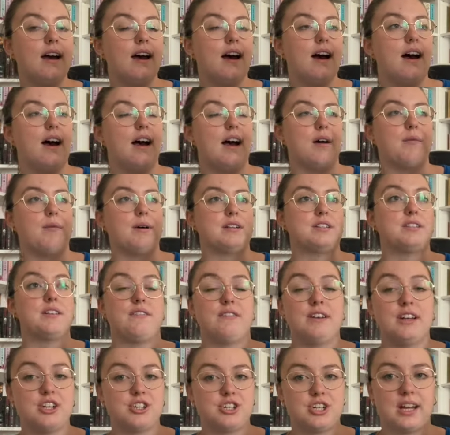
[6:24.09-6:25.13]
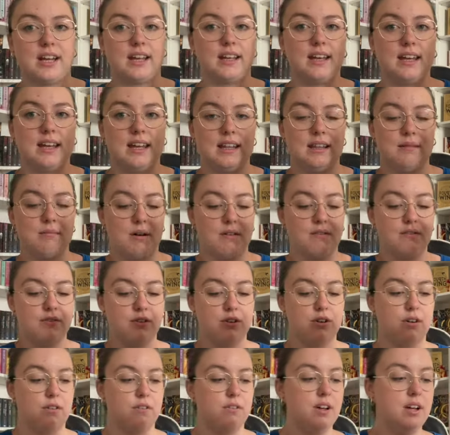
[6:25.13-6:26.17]
to finishing in the month
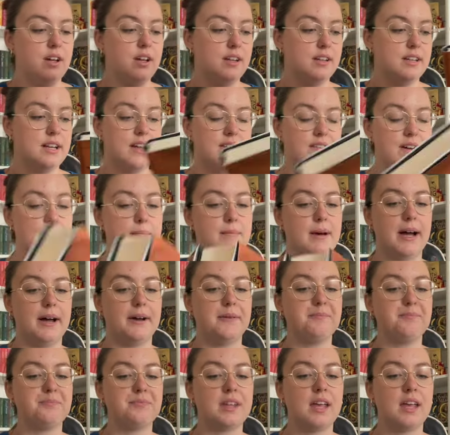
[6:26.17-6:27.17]
of November.